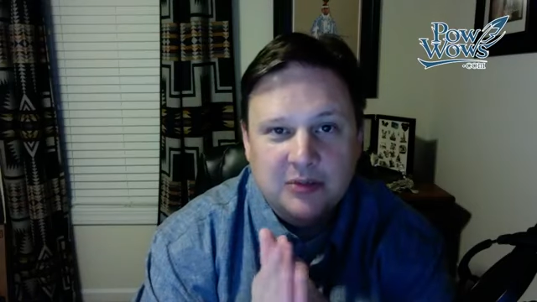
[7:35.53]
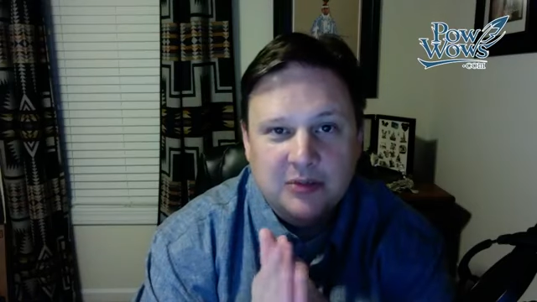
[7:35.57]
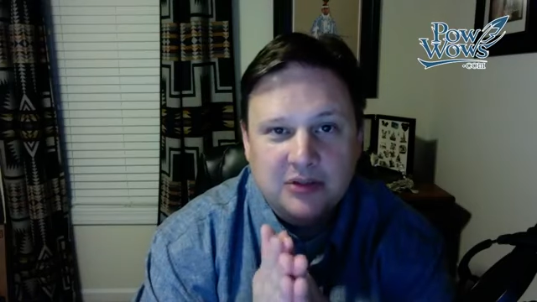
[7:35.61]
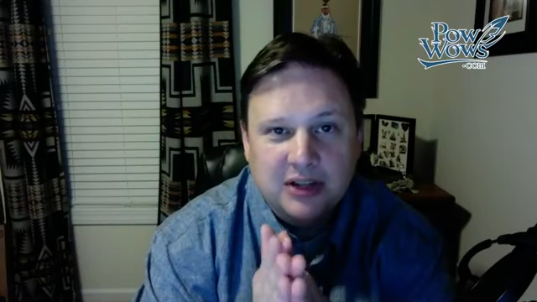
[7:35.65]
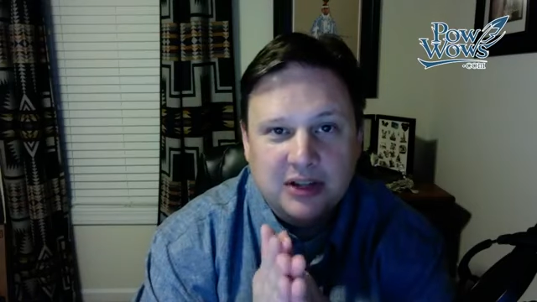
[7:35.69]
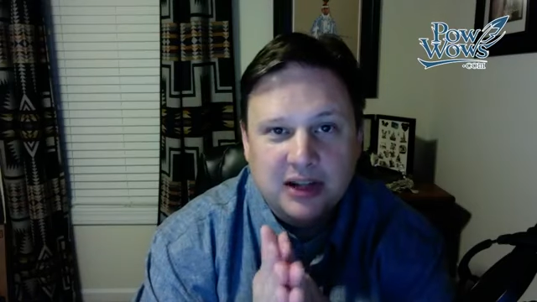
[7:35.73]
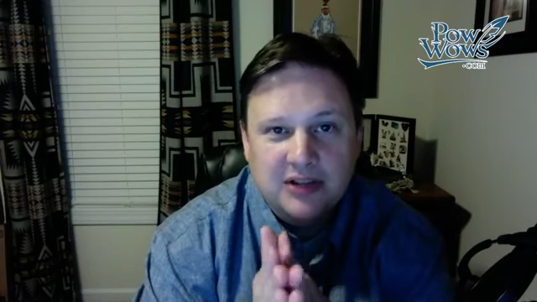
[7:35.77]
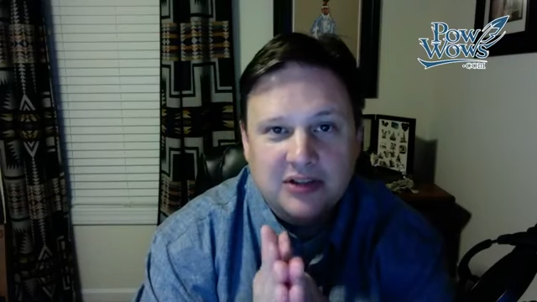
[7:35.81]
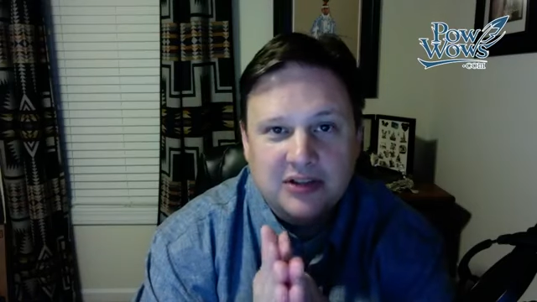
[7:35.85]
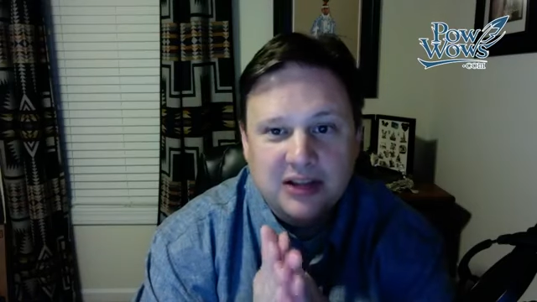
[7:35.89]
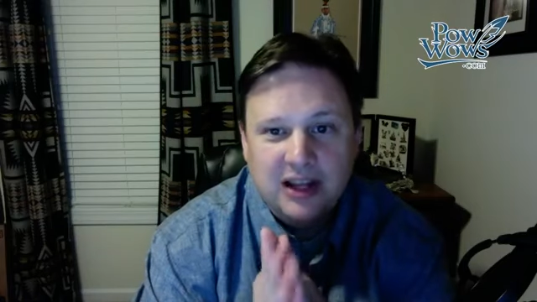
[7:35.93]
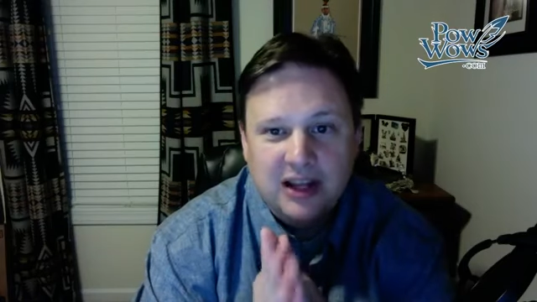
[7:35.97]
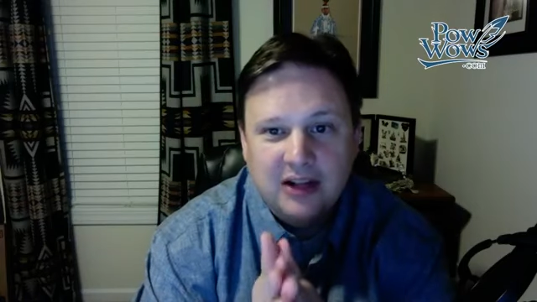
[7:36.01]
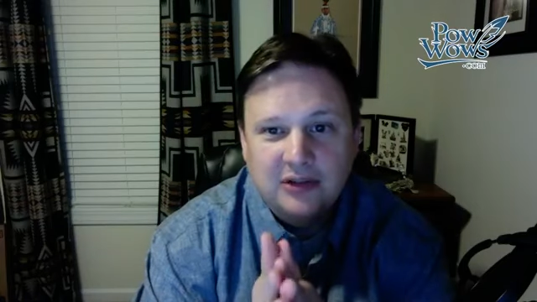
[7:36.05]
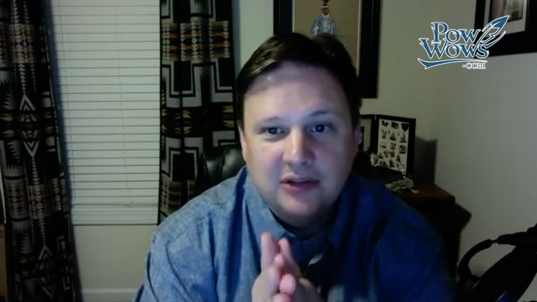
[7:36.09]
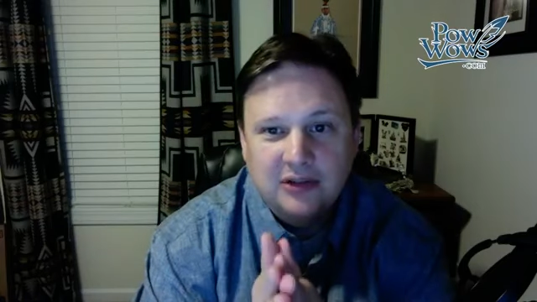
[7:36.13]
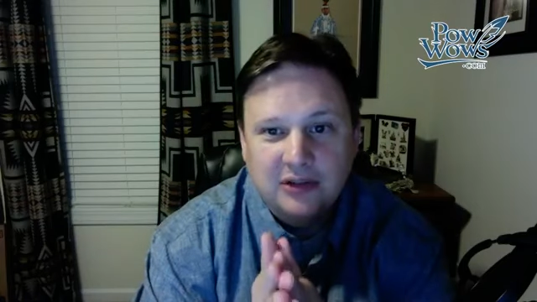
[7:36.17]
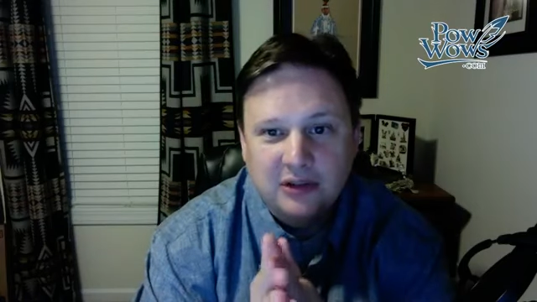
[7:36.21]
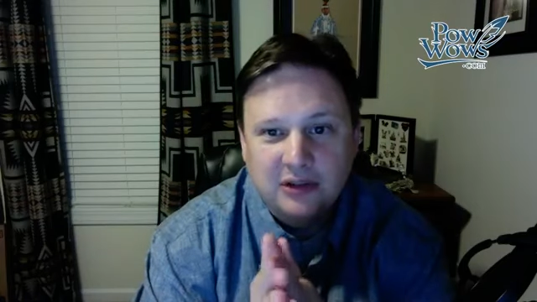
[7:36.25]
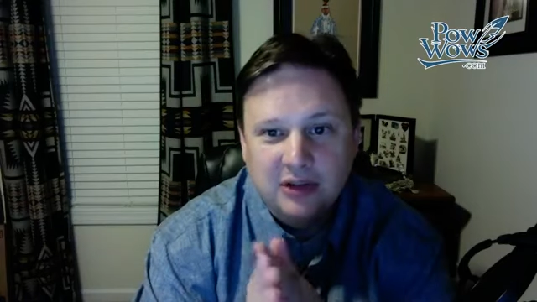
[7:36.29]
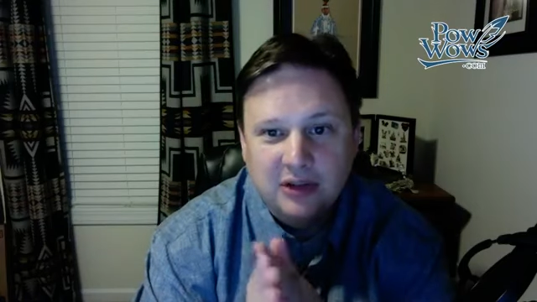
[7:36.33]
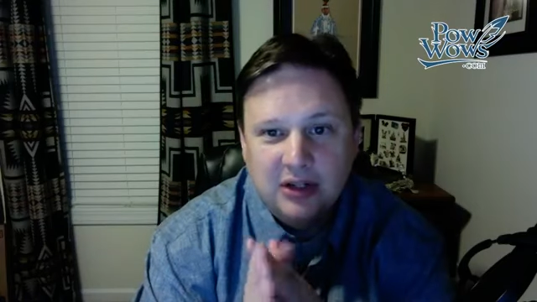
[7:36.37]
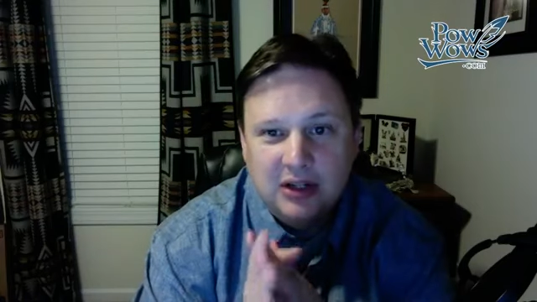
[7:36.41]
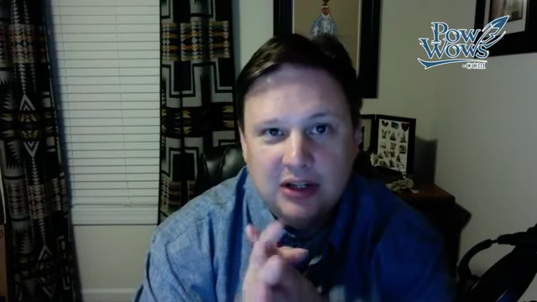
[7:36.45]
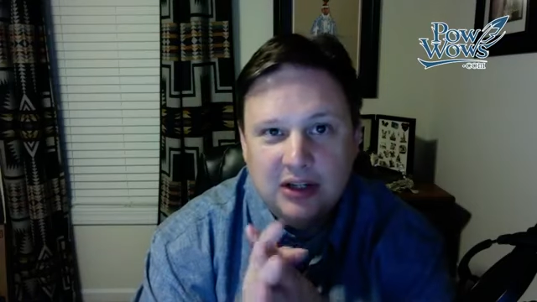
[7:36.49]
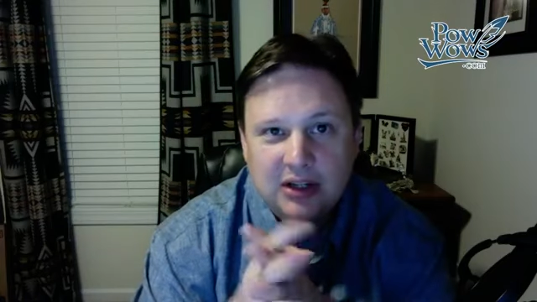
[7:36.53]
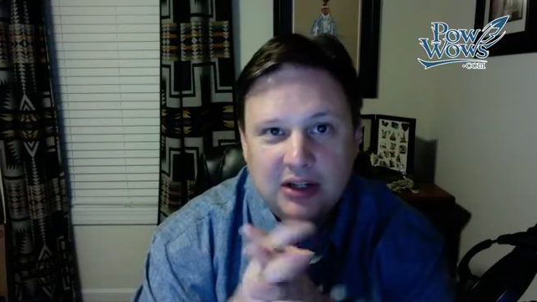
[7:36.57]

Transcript: slash calendar.